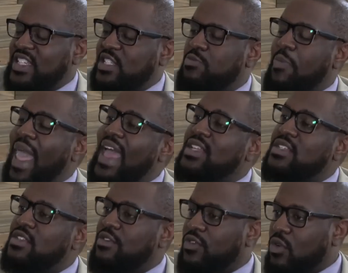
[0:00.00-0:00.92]

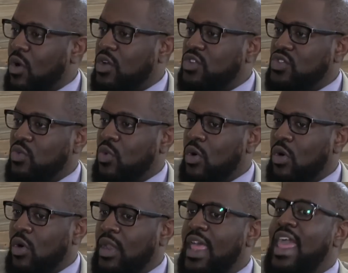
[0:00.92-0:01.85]
expansive across the
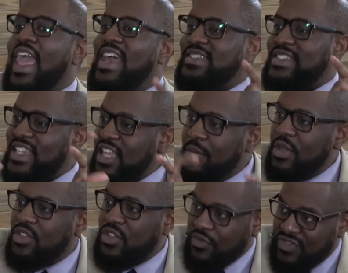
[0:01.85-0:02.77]
world as an
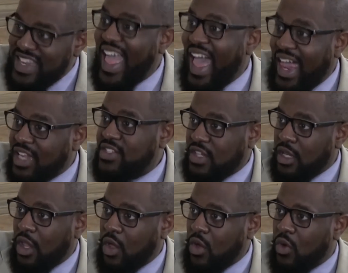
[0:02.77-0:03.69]
image of Dallas
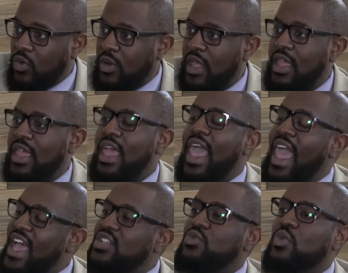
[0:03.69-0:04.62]
alone right.
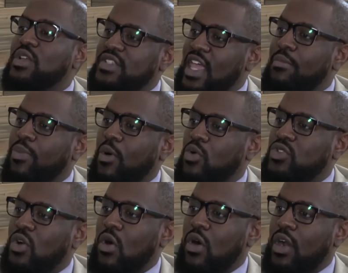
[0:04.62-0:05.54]
as was that
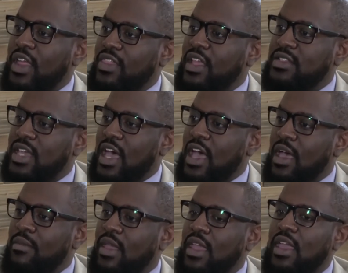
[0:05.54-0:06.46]
postcard at that
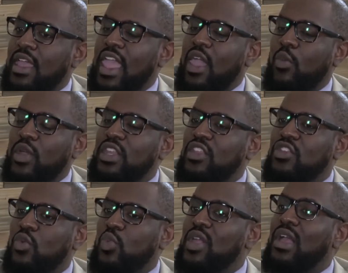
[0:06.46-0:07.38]
time. Right. And we need
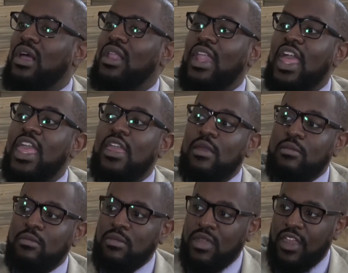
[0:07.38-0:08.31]
to
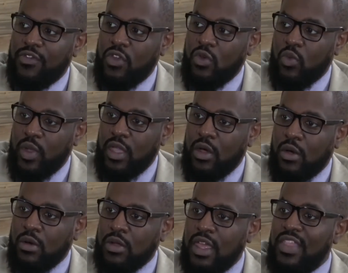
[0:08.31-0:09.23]
reclaim, if you
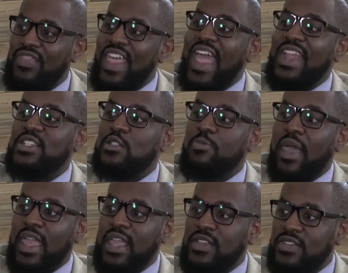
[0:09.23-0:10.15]
will, that
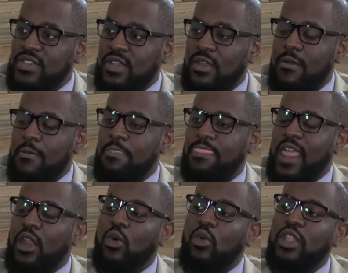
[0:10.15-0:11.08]
space, yes.
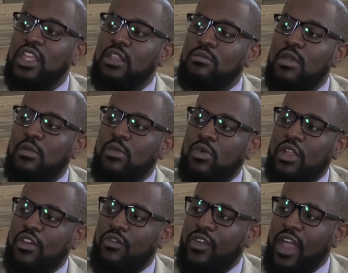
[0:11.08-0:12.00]
not only in
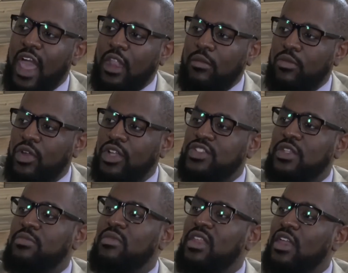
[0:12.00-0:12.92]
memory of Allen Brooks
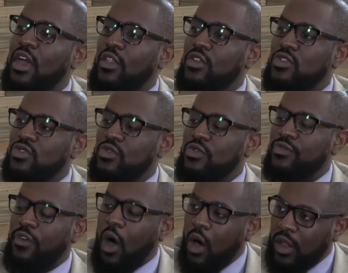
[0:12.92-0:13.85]
and many others who've
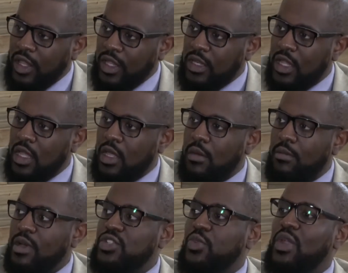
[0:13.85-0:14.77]
fallen,
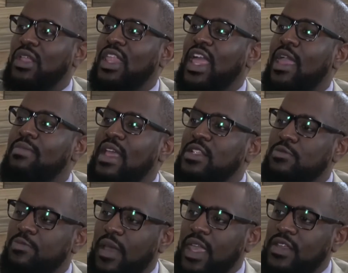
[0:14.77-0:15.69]
but to reclaim that
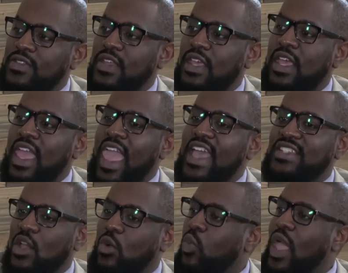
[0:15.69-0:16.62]
space
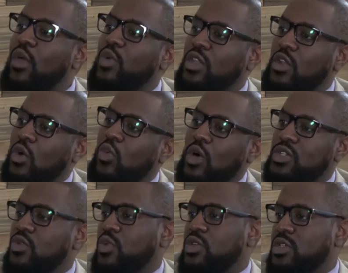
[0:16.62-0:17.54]
as a way we don't
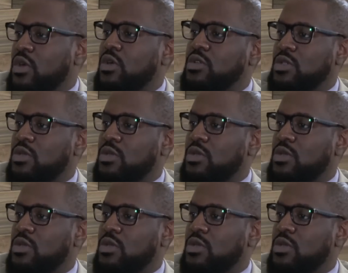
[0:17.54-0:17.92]
want to return